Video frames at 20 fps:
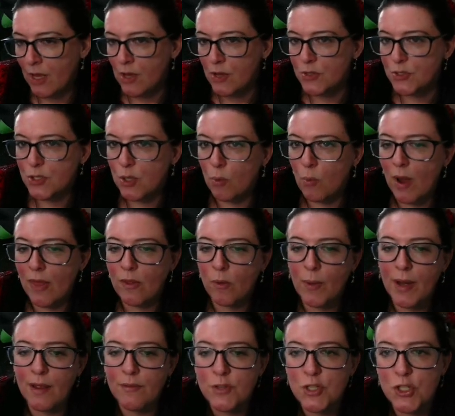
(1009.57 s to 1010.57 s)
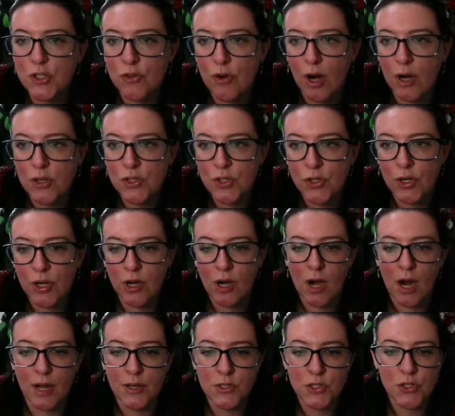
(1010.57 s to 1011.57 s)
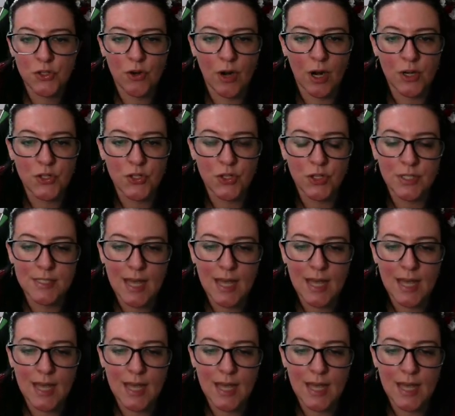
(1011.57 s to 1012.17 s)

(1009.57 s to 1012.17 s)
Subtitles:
So whether we have structured or unstructured